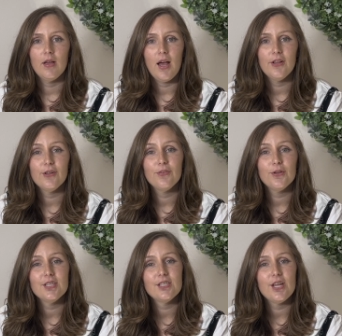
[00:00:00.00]
I look
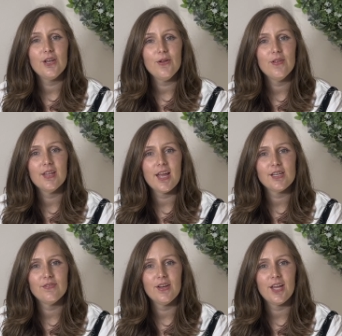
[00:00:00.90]
forward to seeing you in the
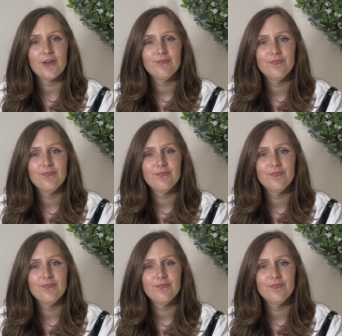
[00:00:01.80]
next video.